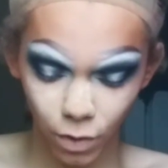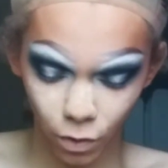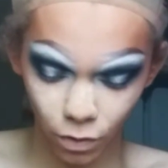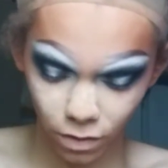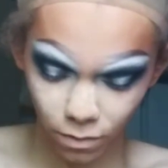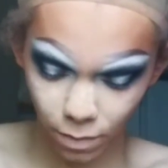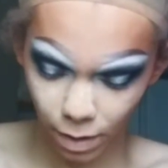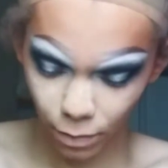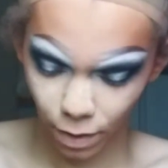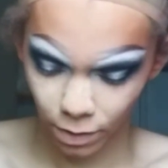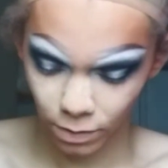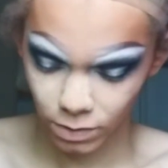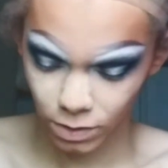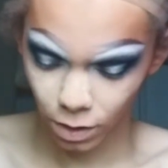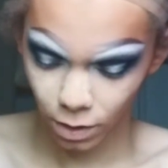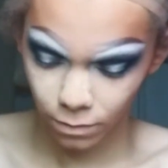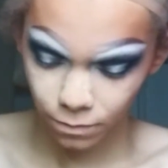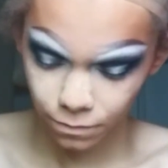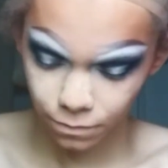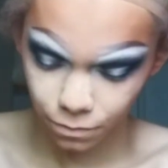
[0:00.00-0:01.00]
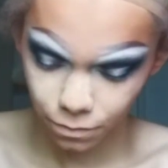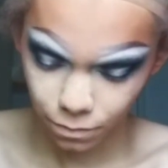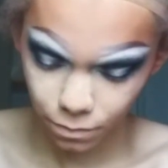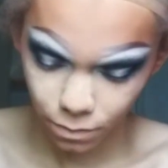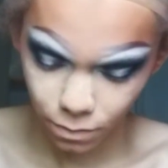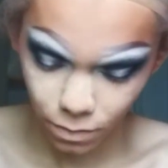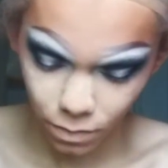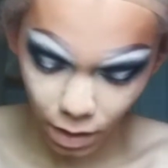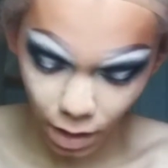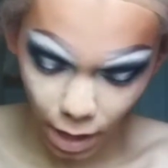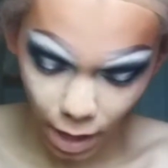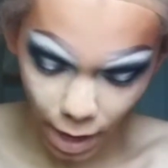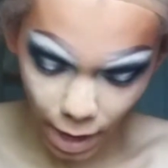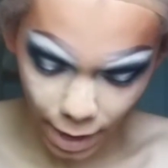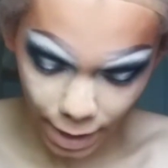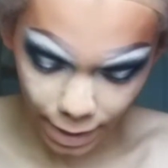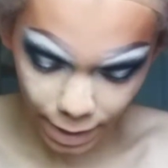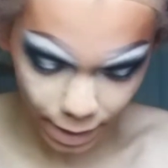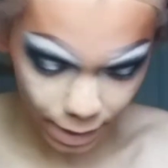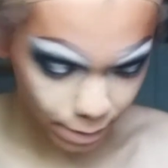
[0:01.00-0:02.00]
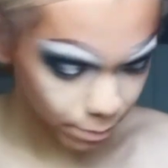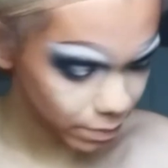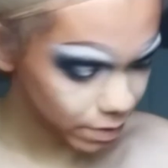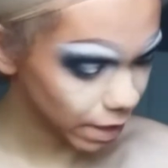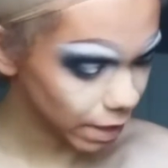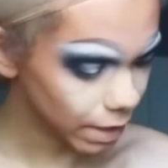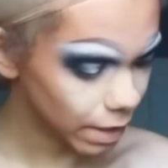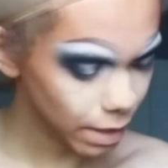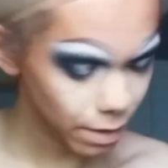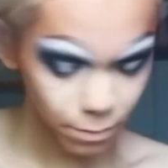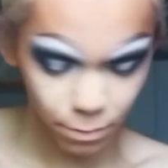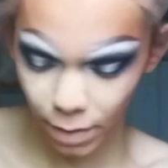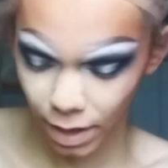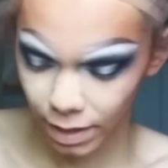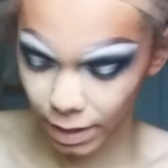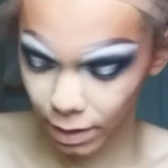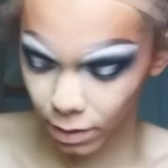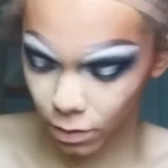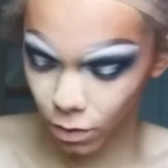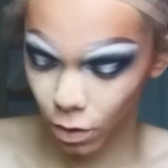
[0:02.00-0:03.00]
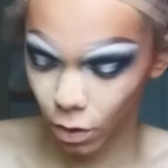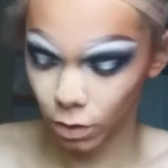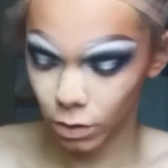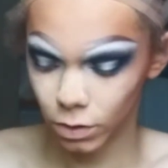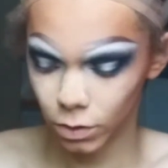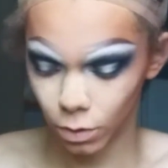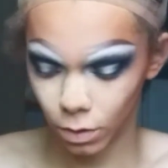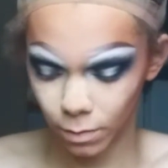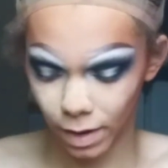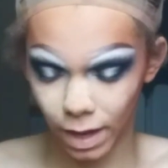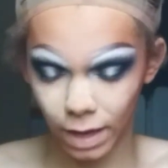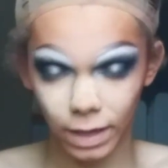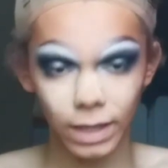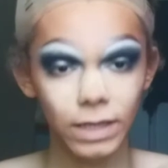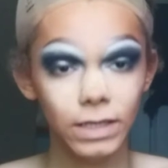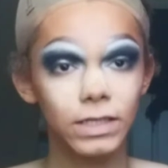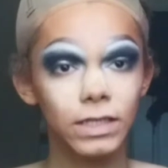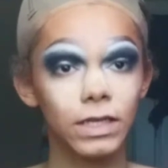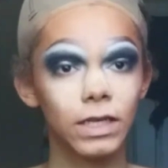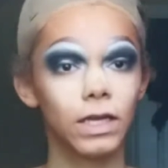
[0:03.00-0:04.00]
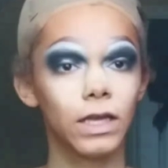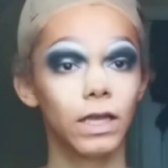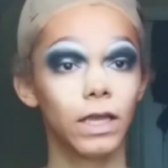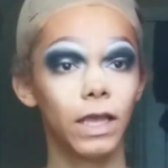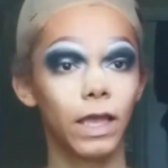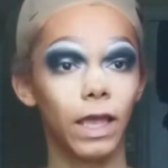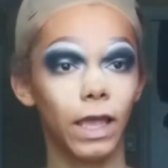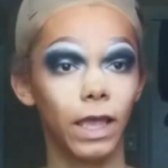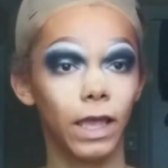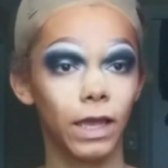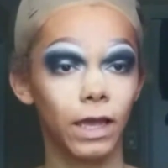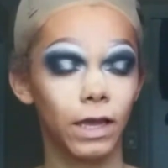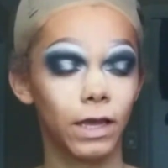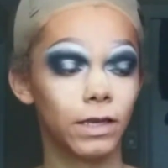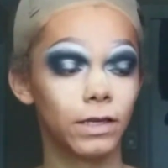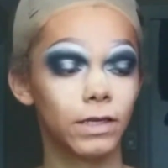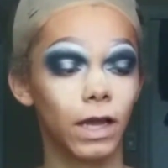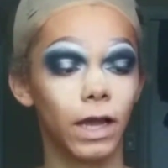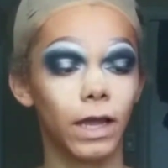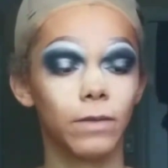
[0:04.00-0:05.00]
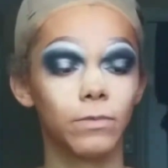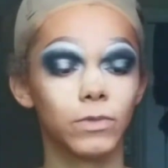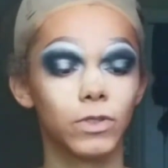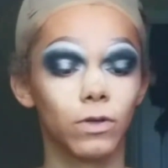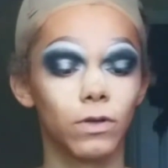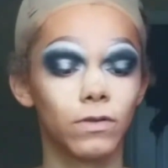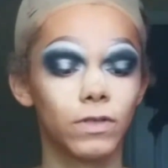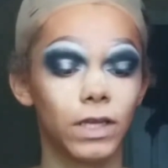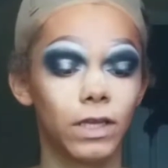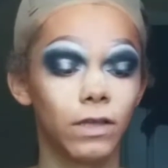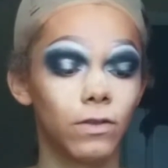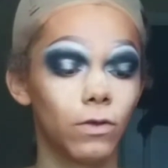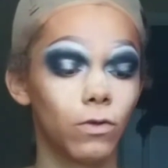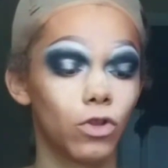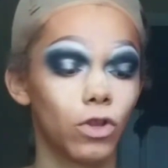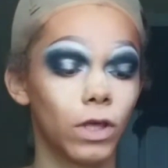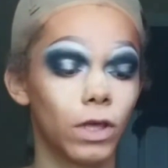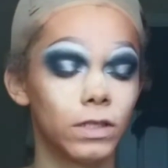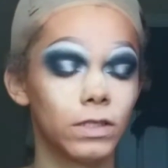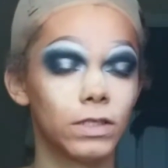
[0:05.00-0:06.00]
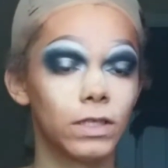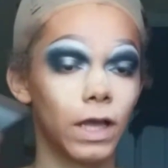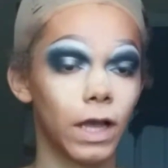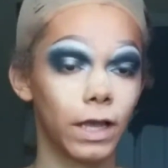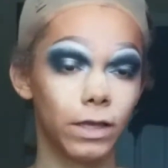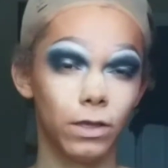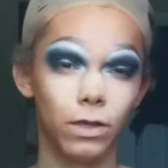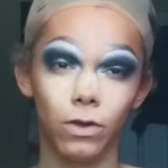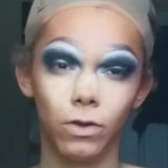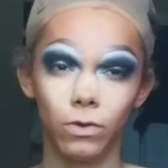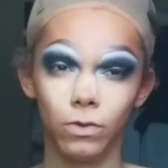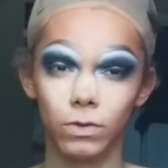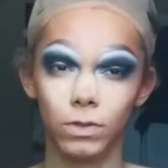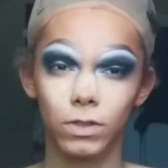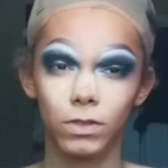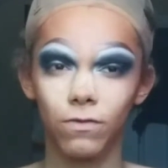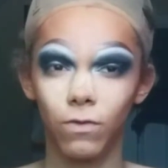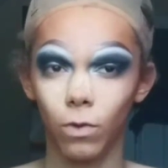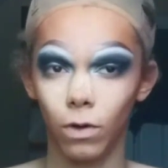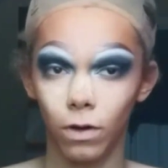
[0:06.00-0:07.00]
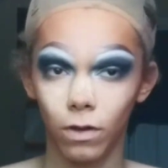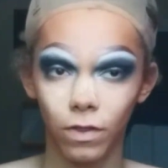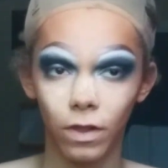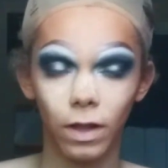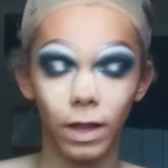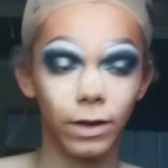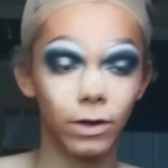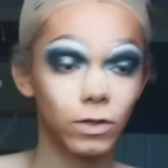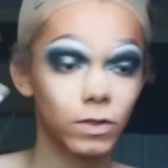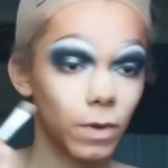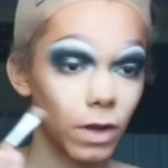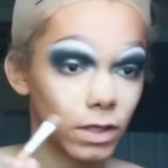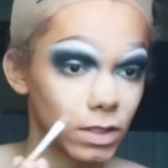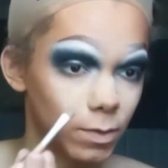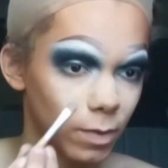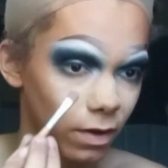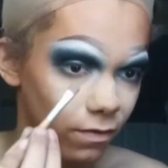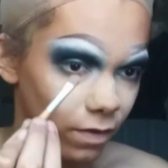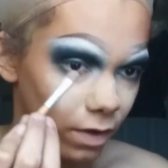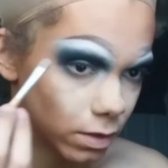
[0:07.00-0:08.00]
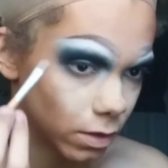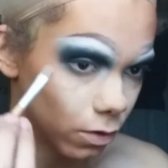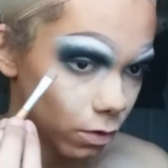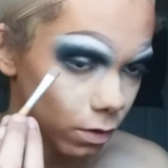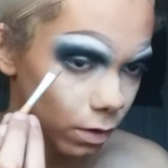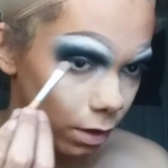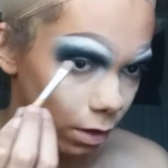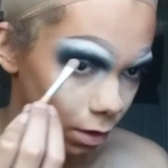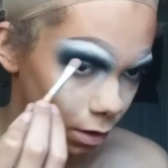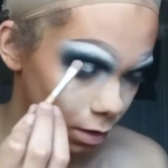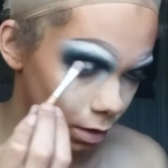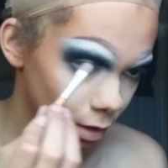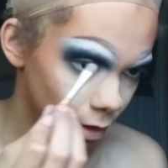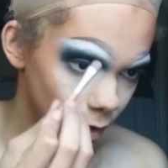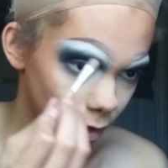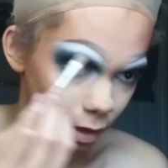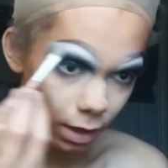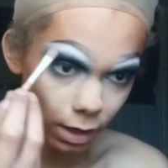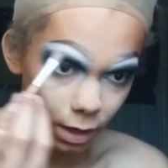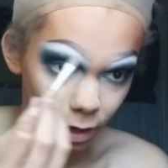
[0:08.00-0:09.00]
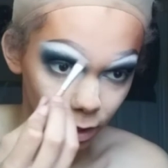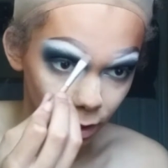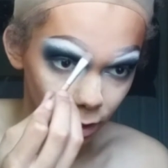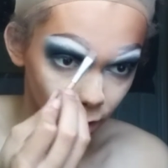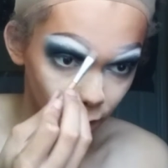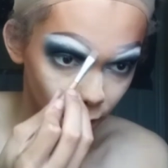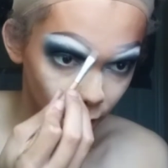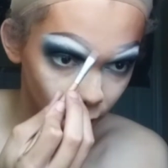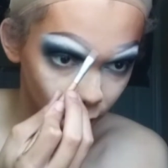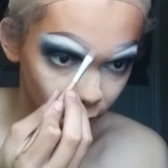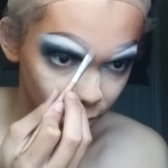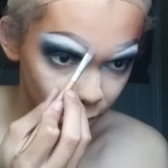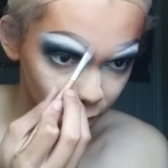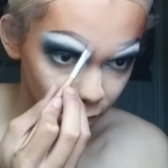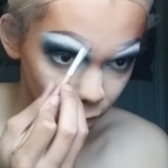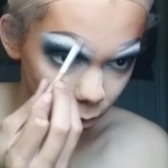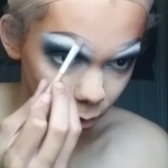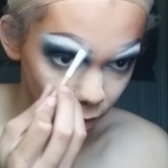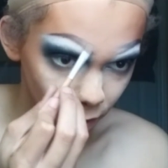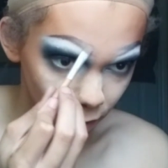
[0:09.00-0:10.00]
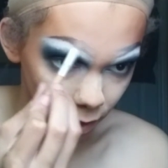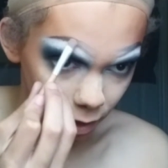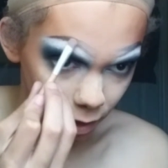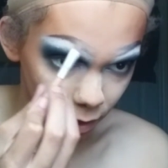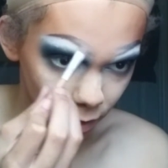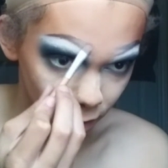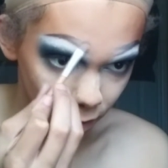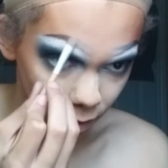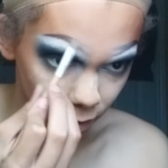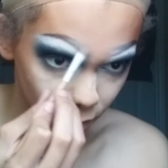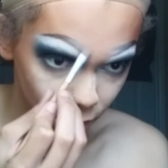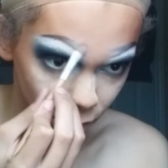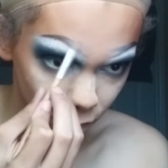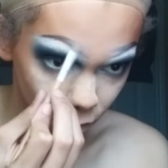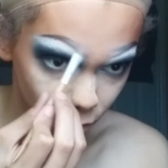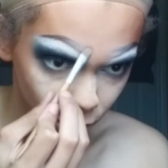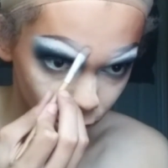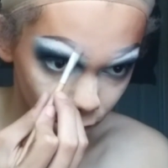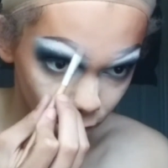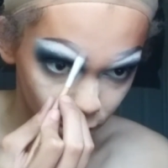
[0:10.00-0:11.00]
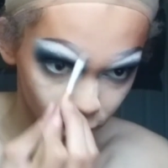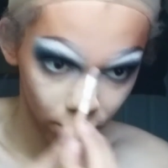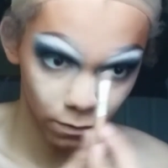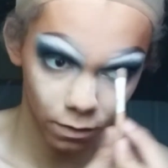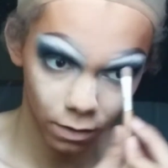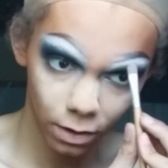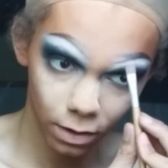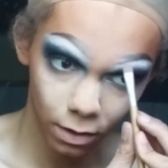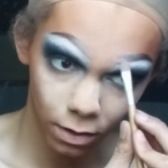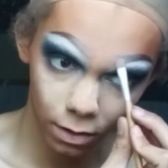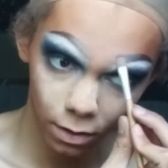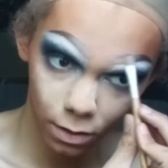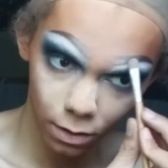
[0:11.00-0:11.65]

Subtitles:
have both of my brows on, I am taking my NYX contour palette, and I am sort of taking those shades that I used for the lighter spots on my face earlier, and I've been going in and sort of